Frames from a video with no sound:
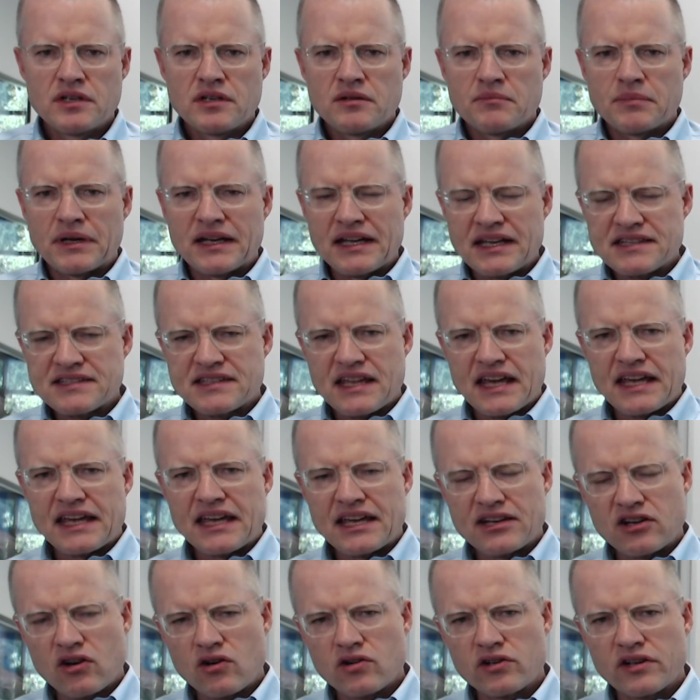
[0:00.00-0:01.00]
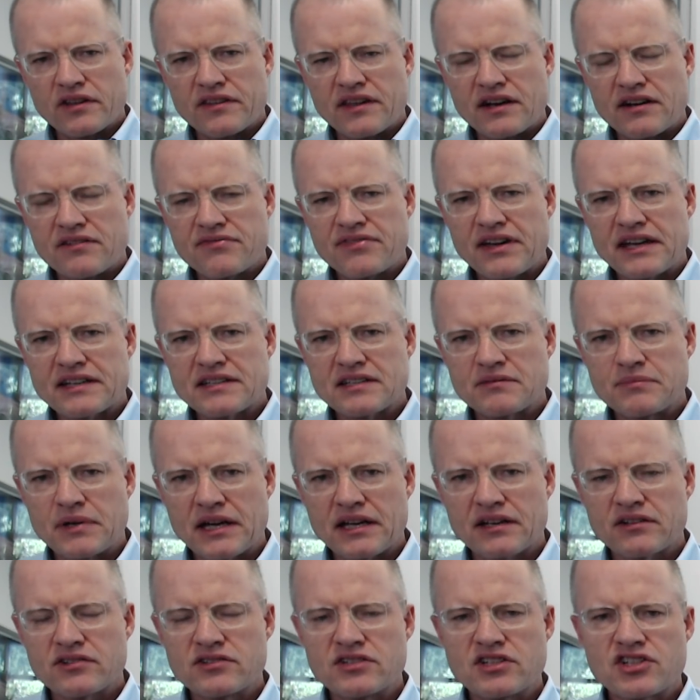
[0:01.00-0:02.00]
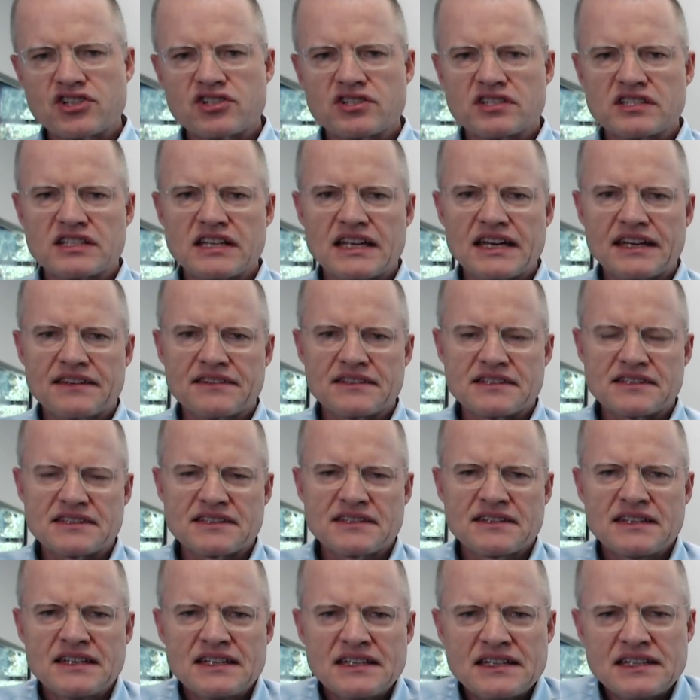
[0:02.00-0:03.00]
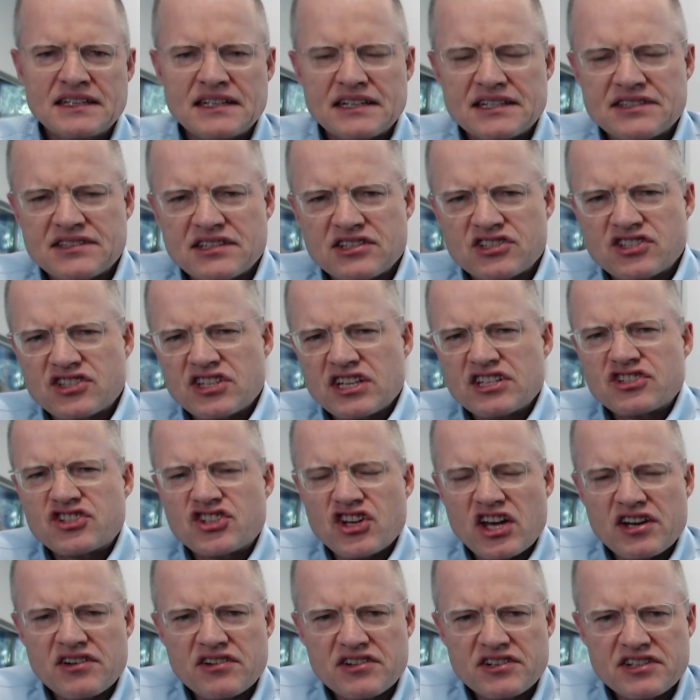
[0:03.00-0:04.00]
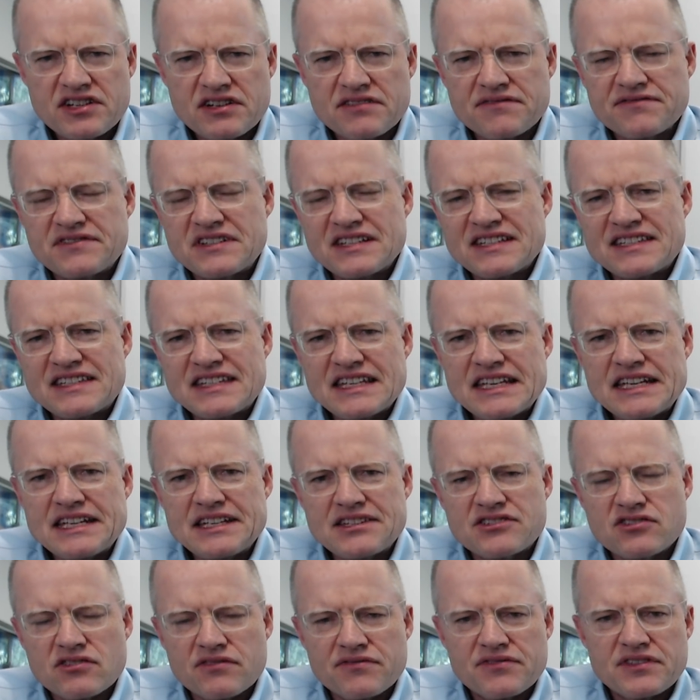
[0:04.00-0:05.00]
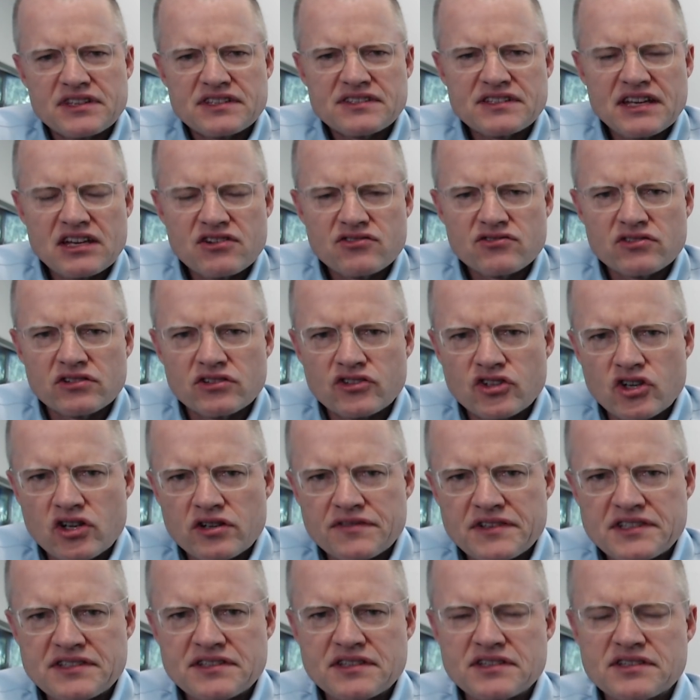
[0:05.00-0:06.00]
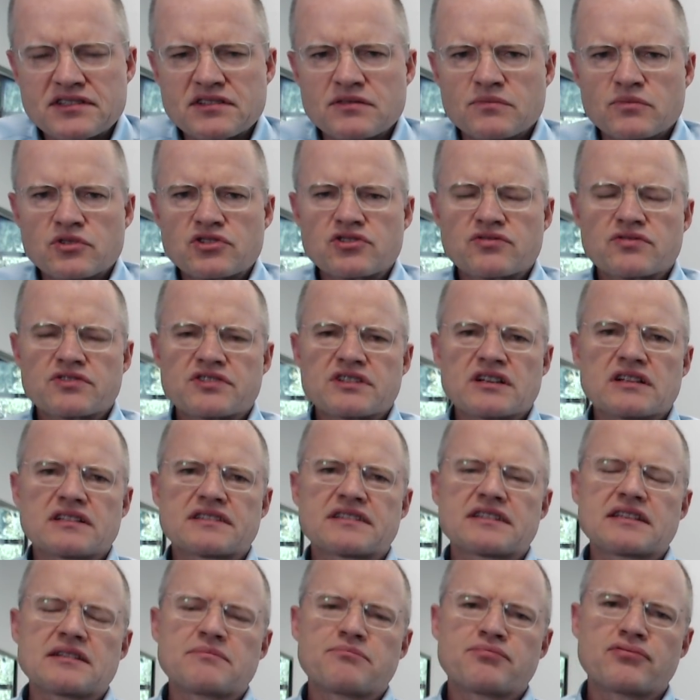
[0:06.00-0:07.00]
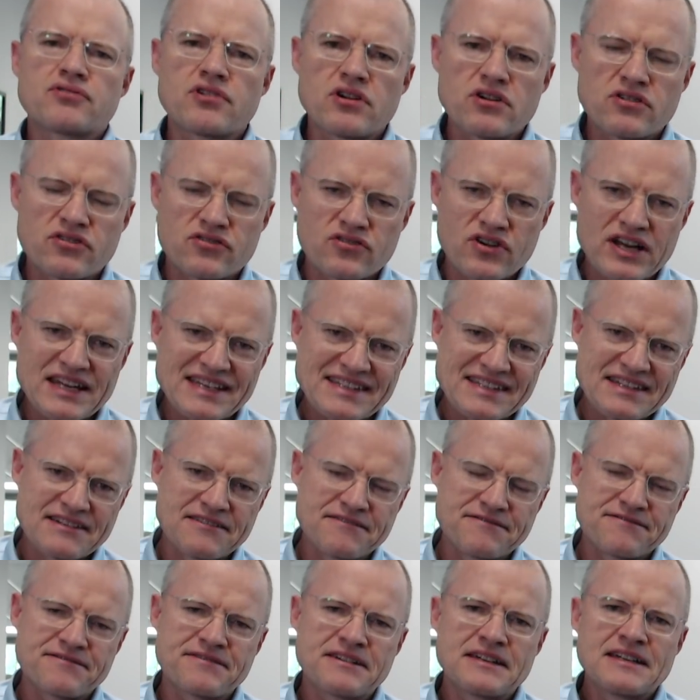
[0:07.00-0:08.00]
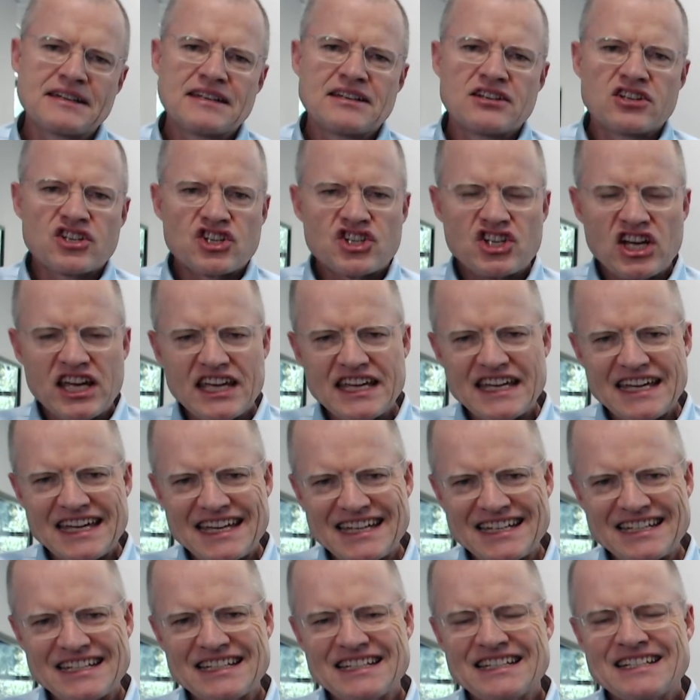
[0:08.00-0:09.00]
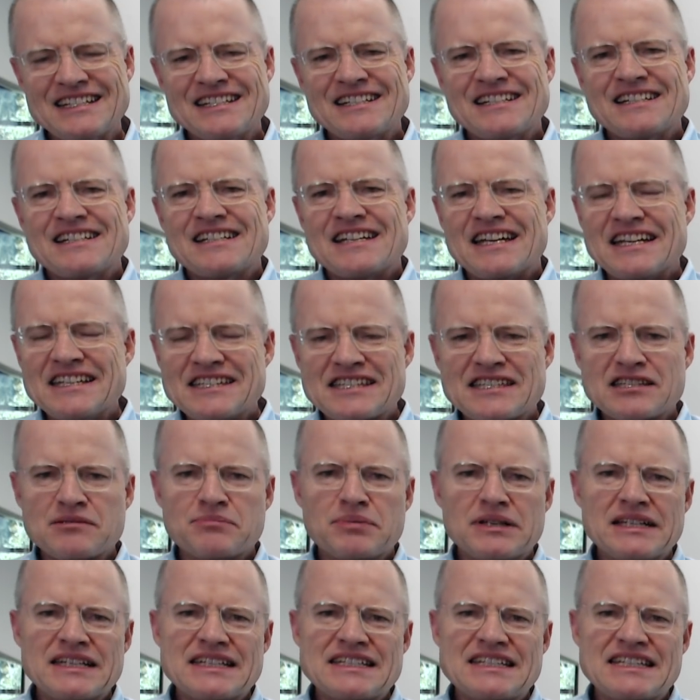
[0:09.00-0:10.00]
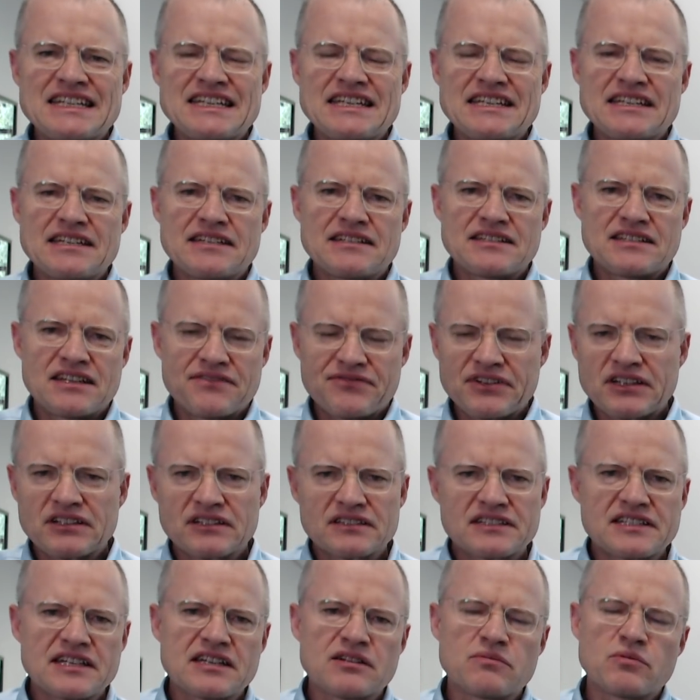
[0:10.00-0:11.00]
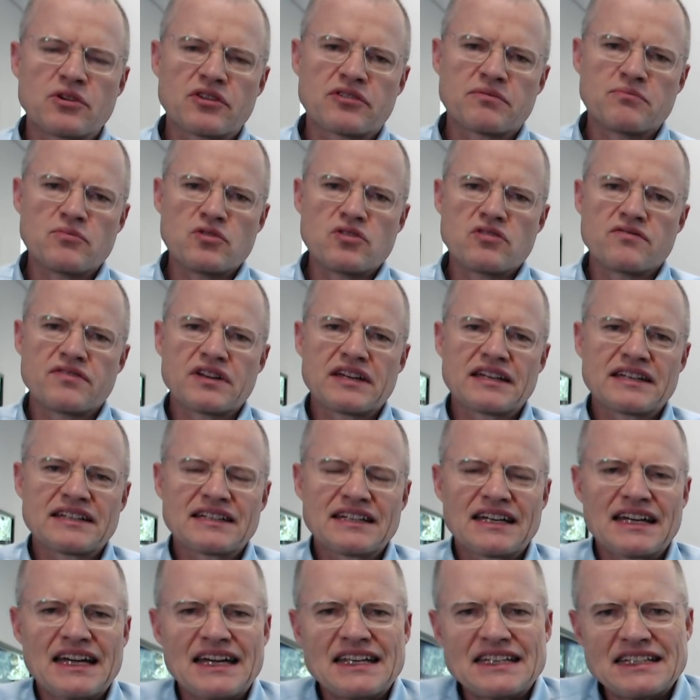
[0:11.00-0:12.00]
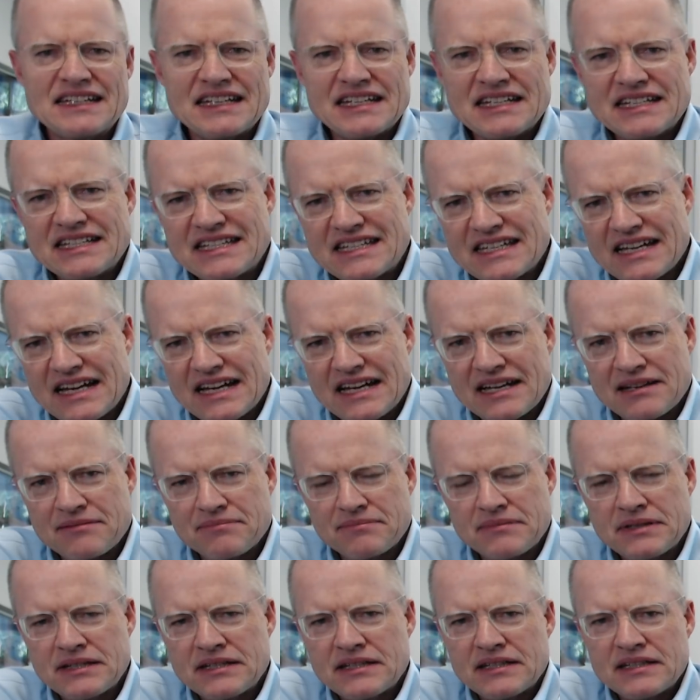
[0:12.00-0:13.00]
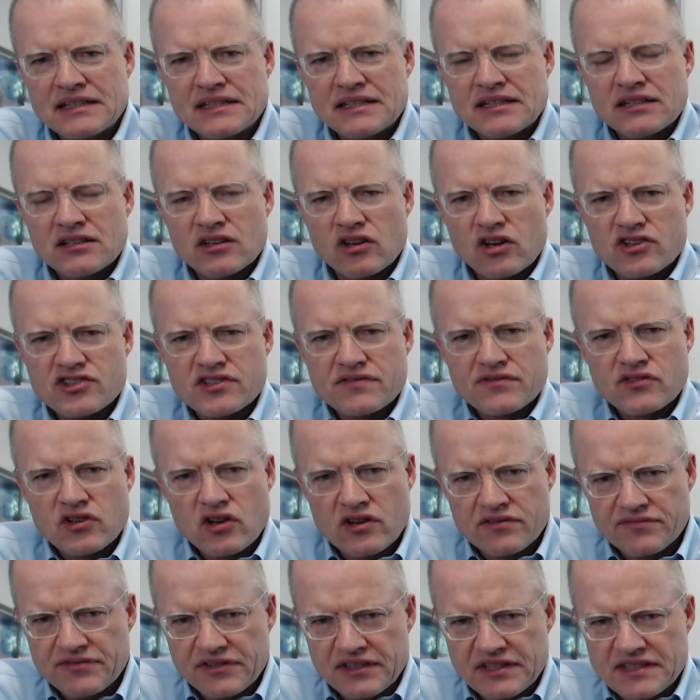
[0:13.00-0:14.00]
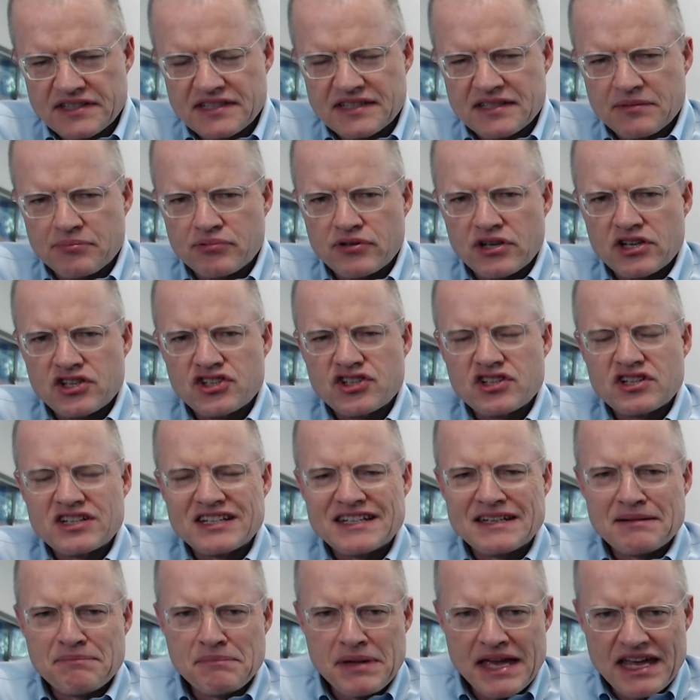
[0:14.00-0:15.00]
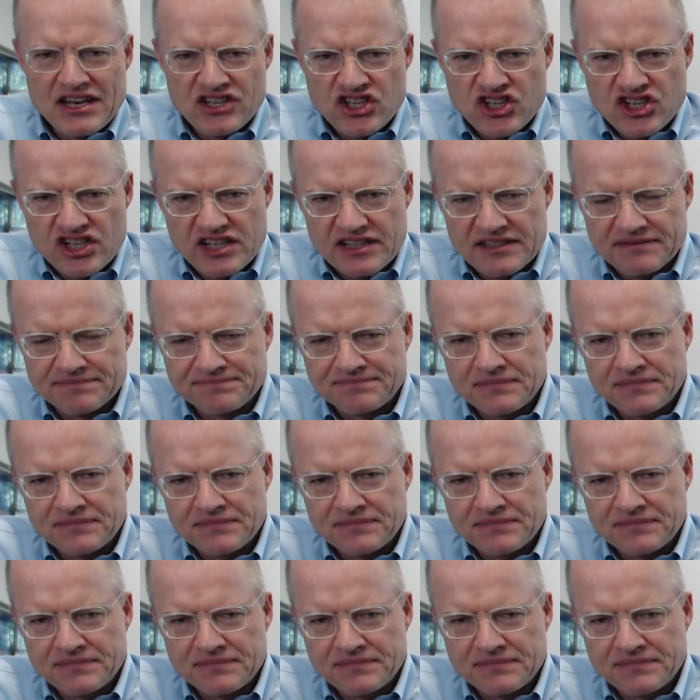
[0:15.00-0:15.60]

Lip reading: But as they get older, they're affected by conditions like this. It's a degenerative disease of the central nervous system, which results in progressive shaking, instability, difficulty with moving, and in time, loss of confidence, depression, dementia.